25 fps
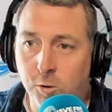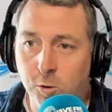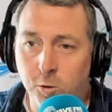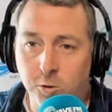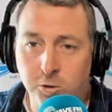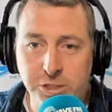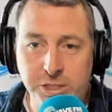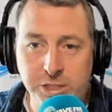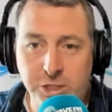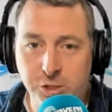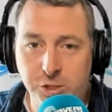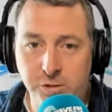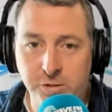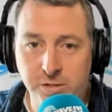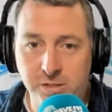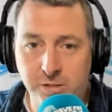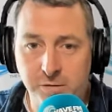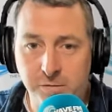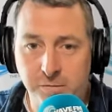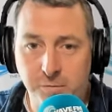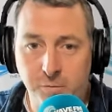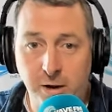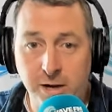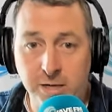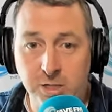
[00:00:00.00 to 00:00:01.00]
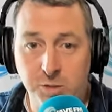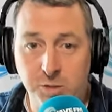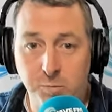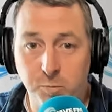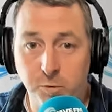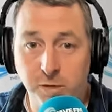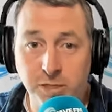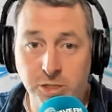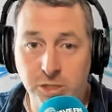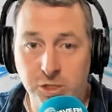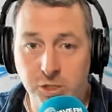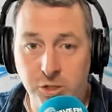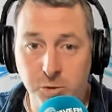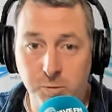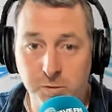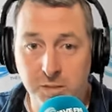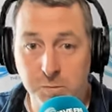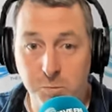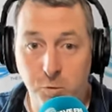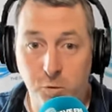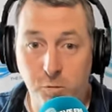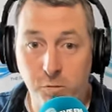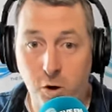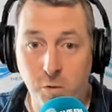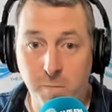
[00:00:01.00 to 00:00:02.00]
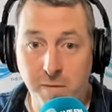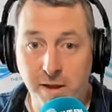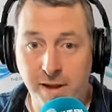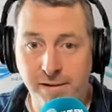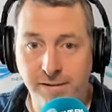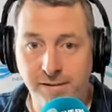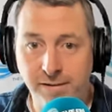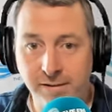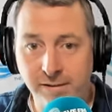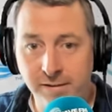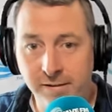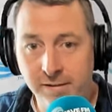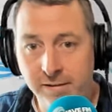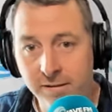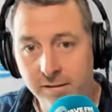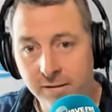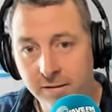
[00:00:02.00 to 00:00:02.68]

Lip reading: Of course she chooses a French bridge too. It's more romantic.